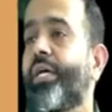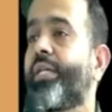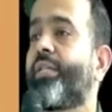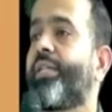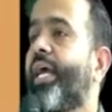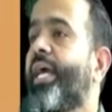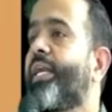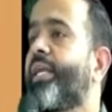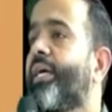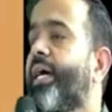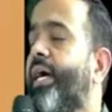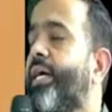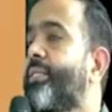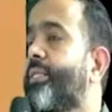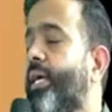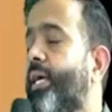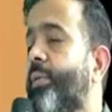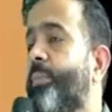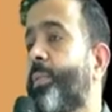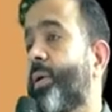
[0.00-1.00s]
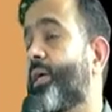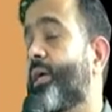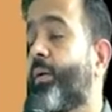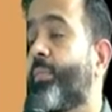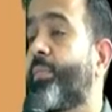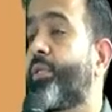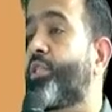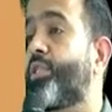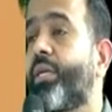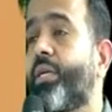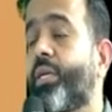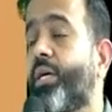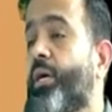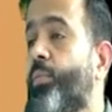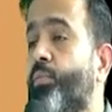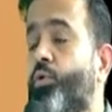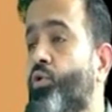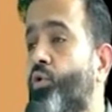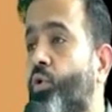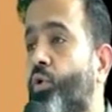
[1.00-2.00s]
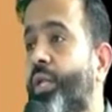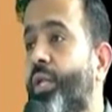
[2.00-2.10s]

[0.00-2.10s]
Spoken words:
then guys, if commissioner come to know